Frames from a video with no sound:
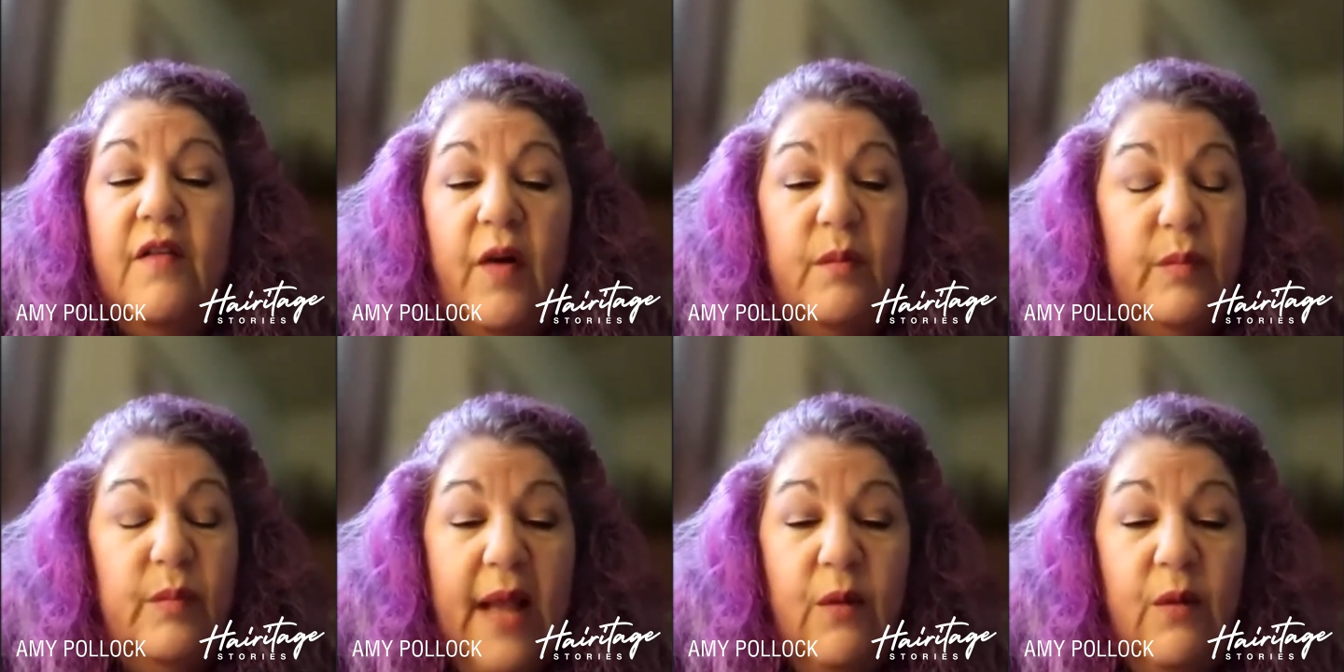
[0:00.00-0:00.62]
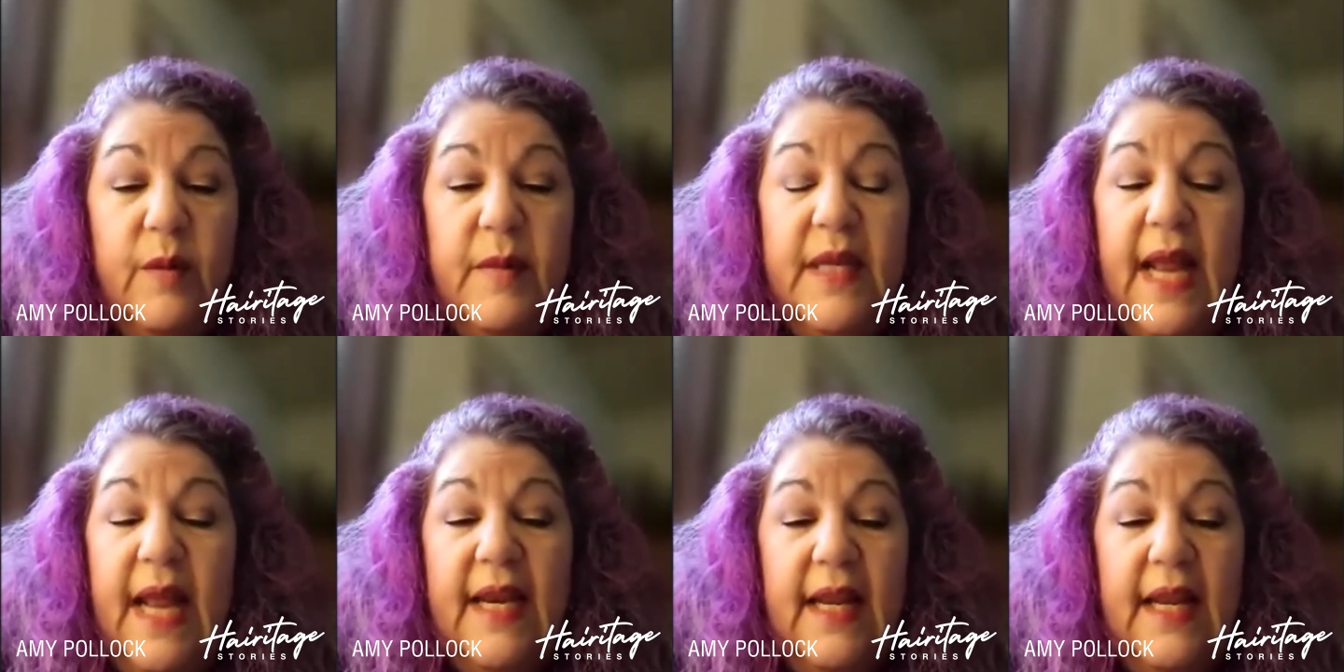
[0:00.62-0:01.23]
from Black women
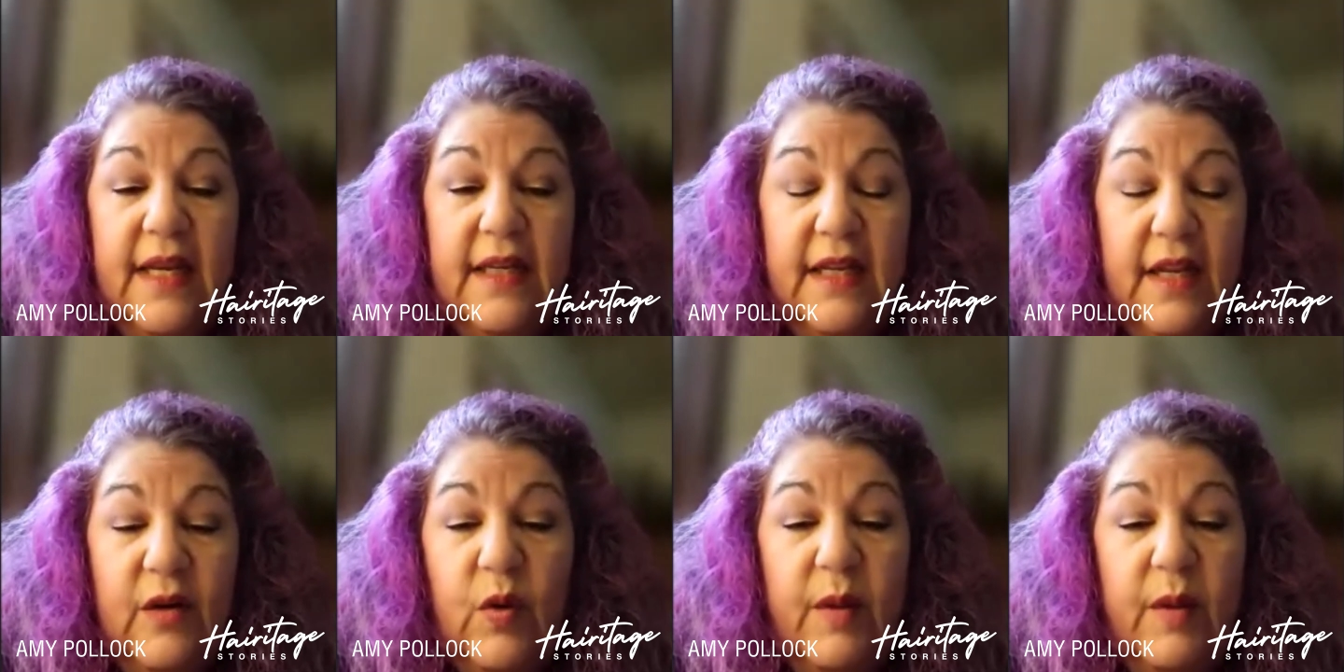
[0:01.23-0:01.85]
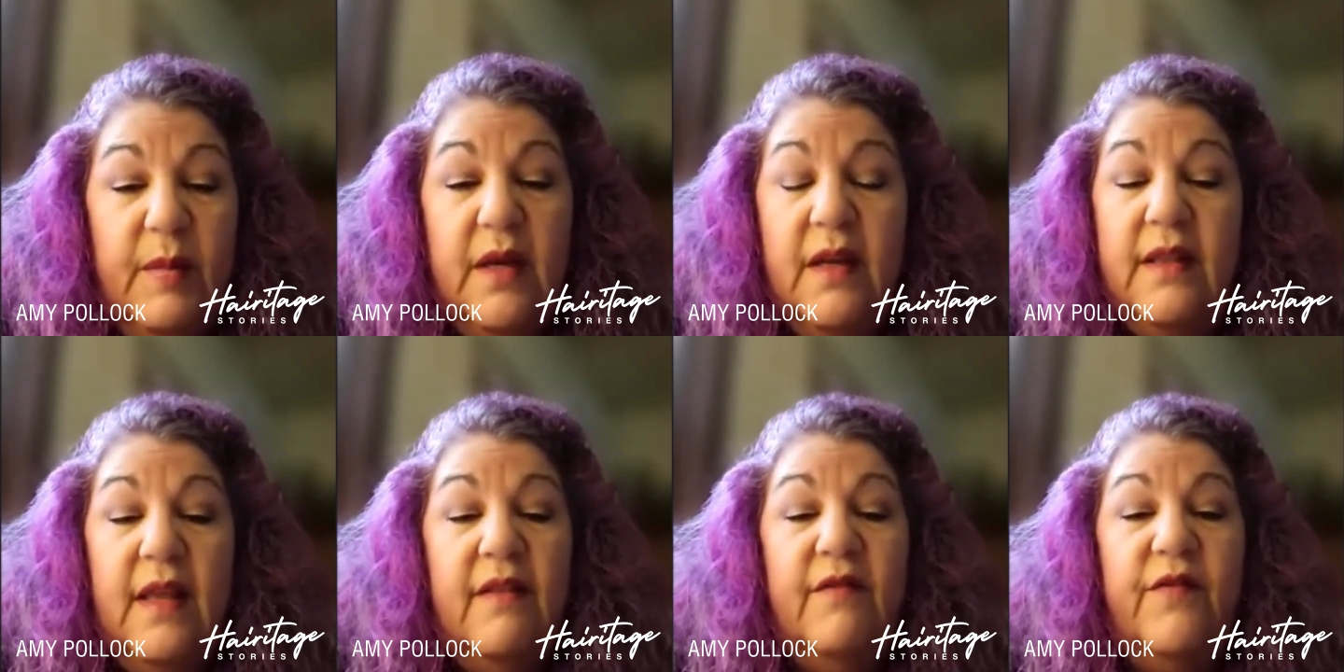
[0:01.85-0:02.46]
and Indian women
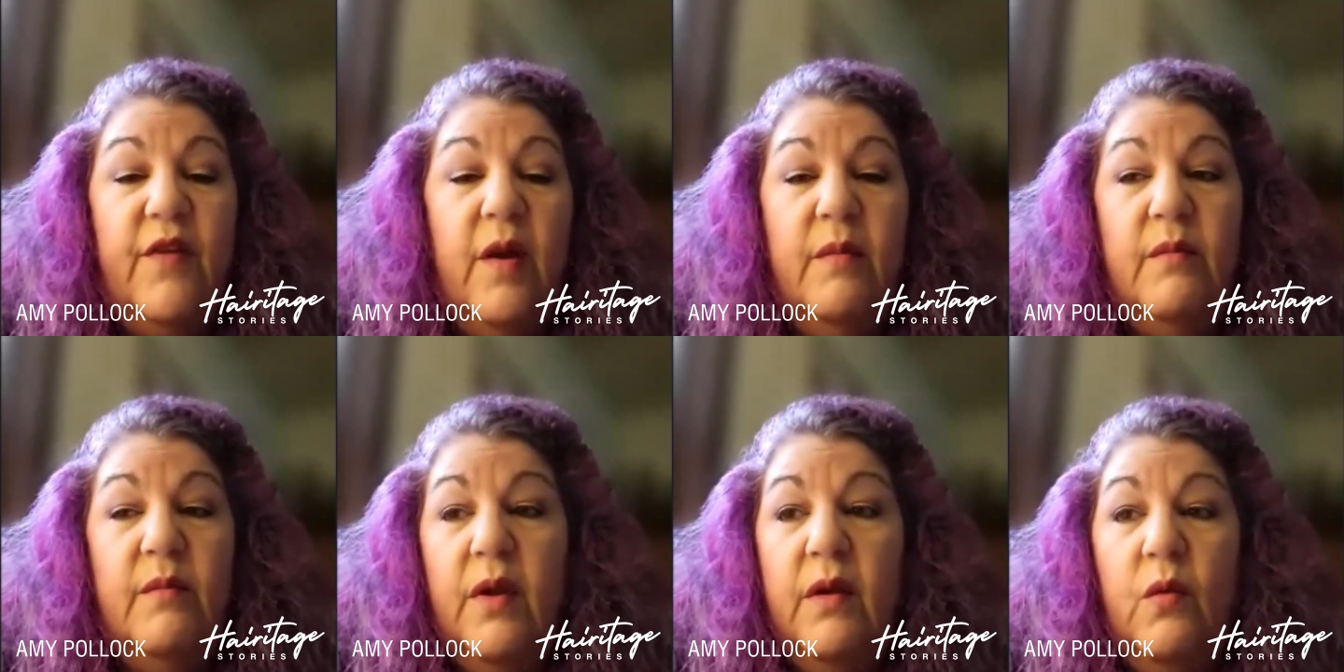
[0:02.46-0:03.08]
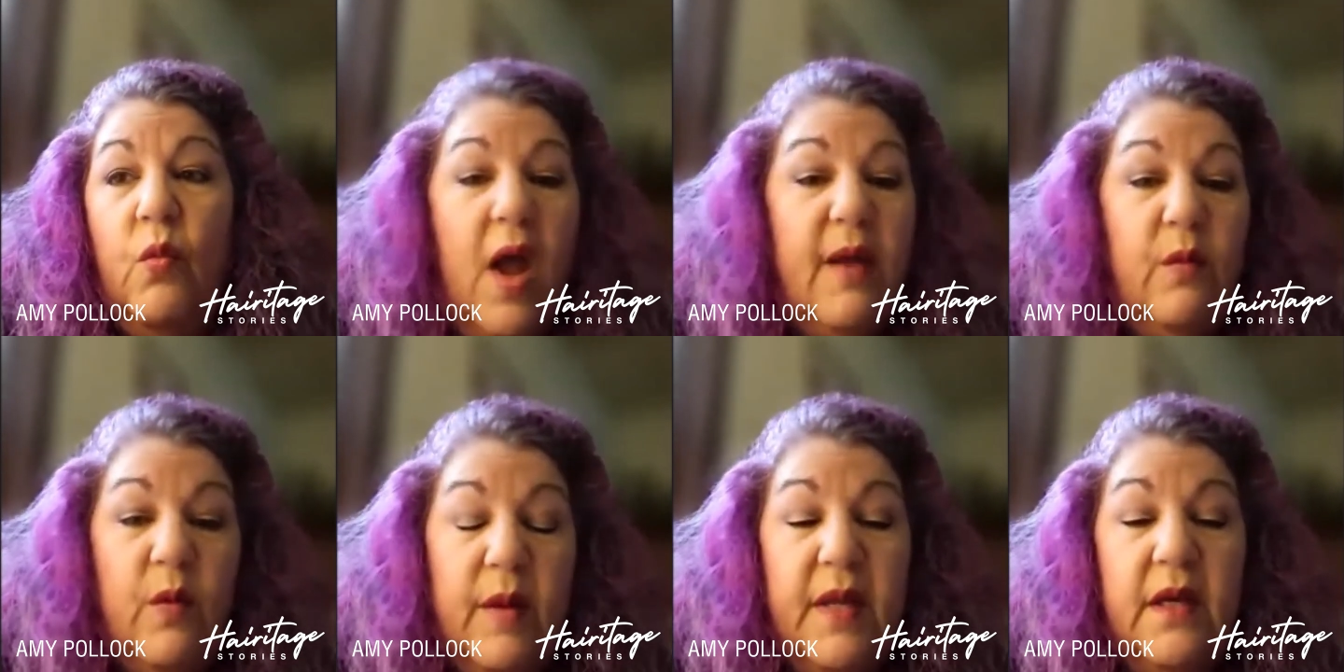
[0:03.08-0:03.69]
than from white
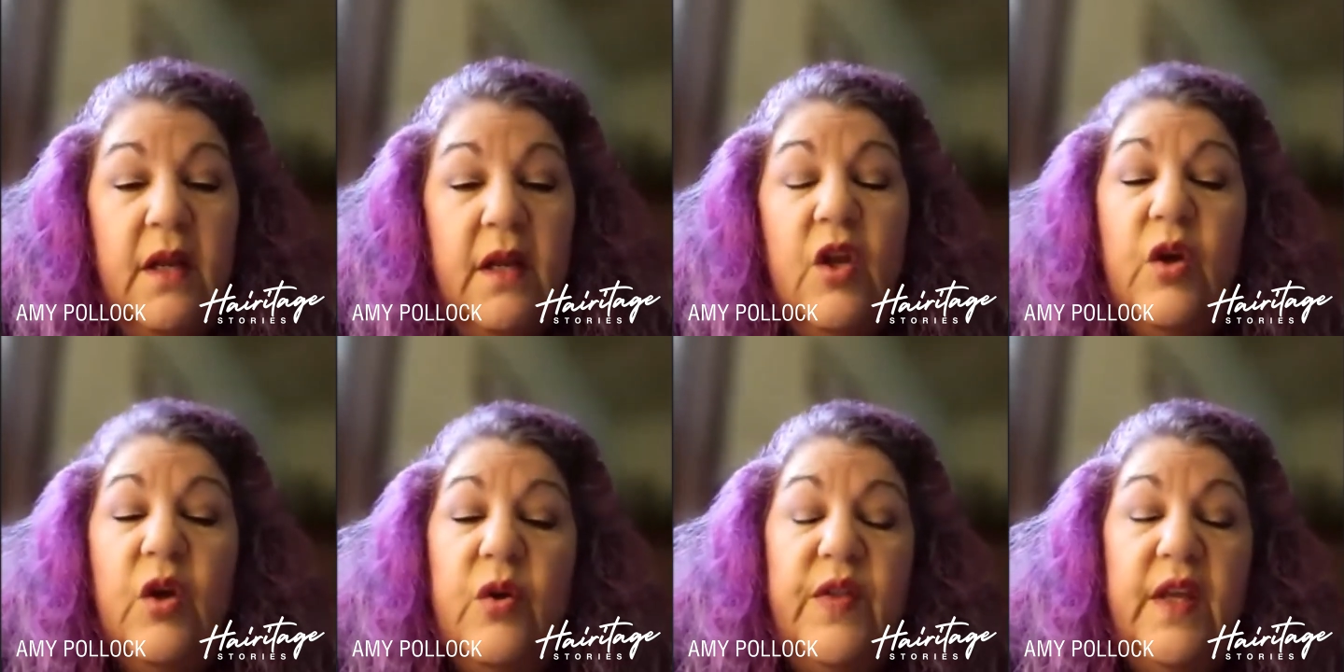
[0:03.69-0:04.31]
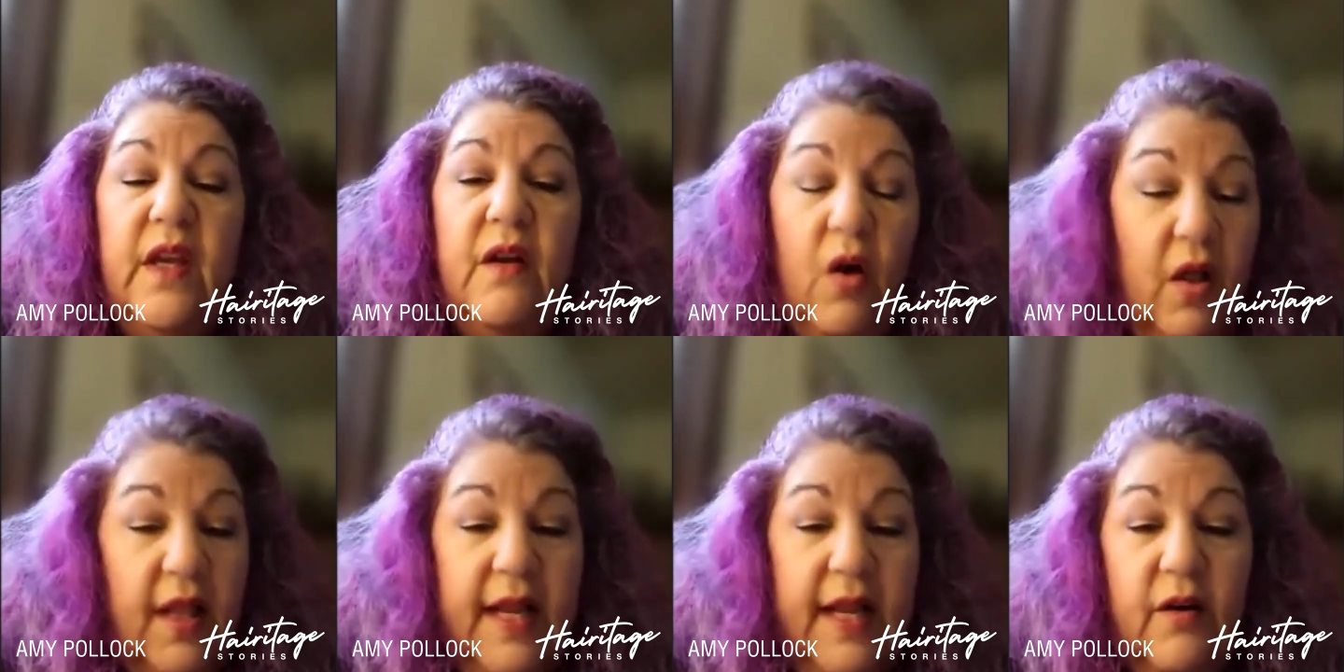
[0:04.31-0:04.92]
women who think
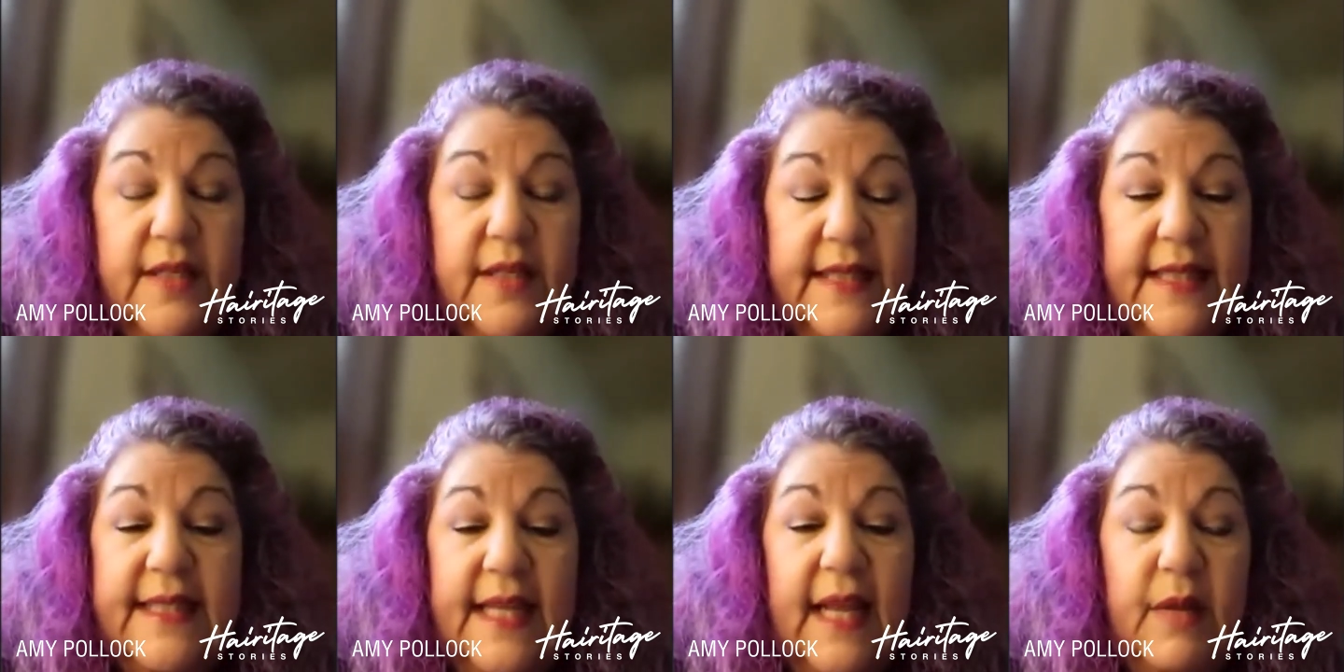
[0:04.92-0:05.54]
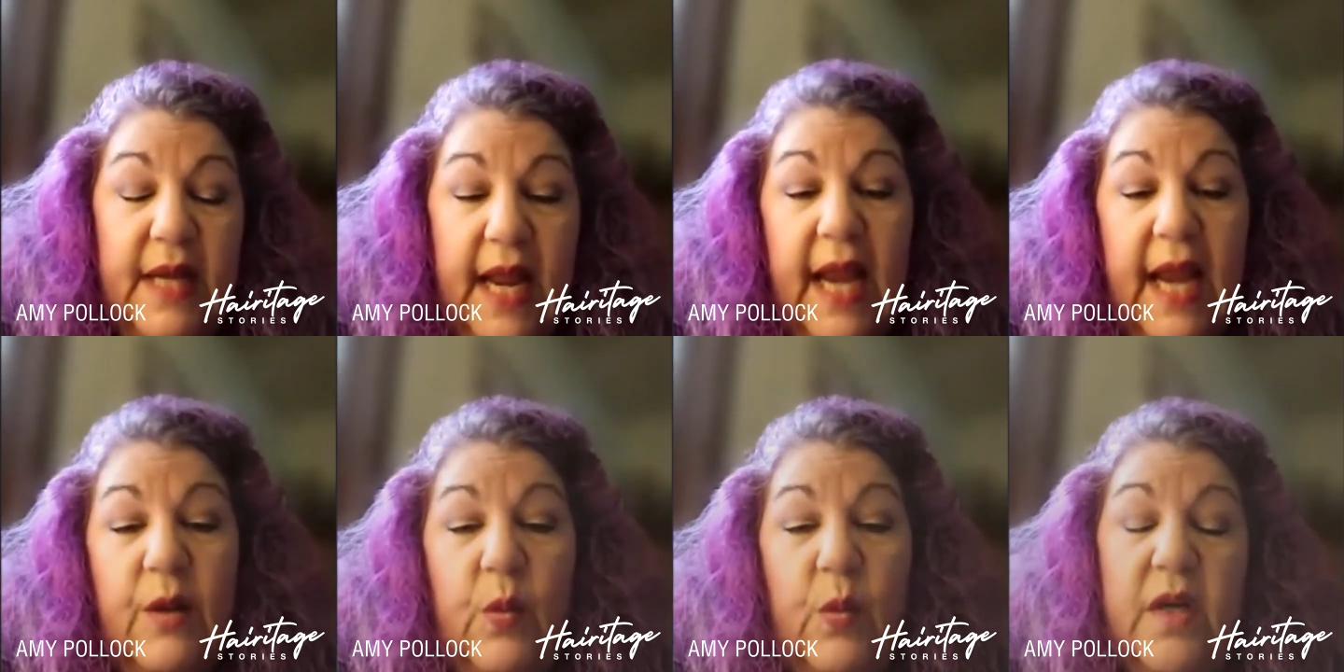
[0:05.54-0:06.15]
all hair is the same and
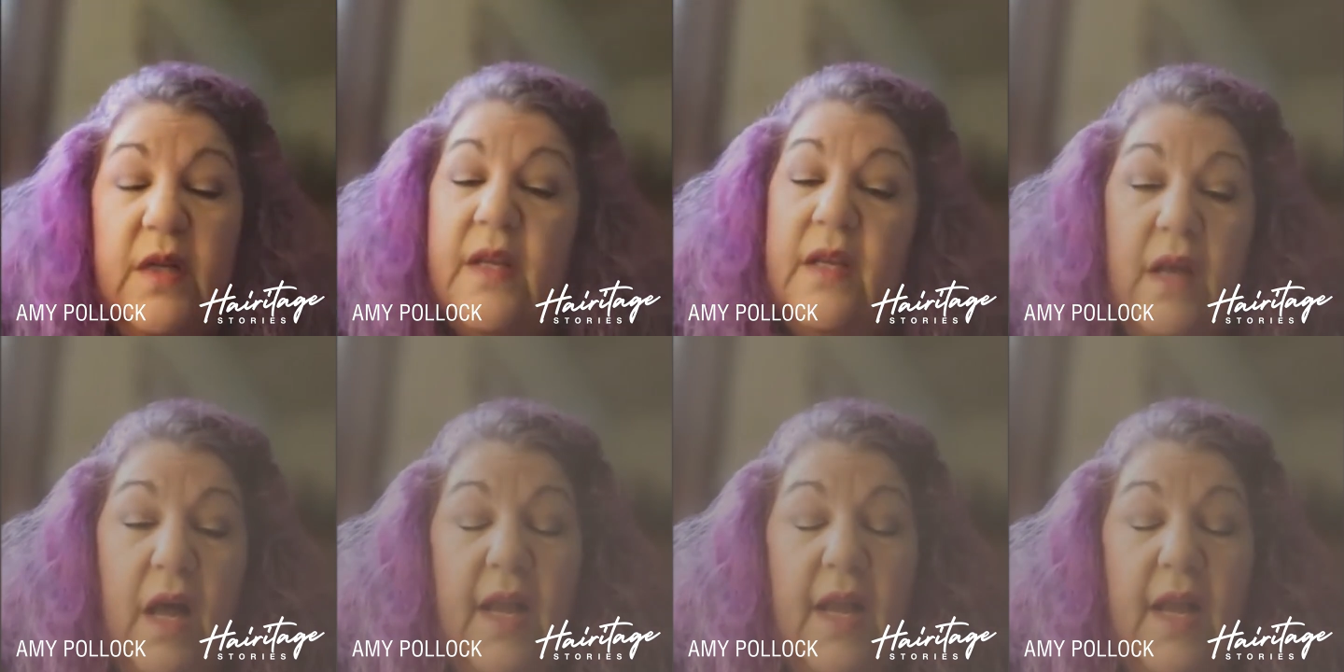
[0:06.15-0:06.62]
anyone can cut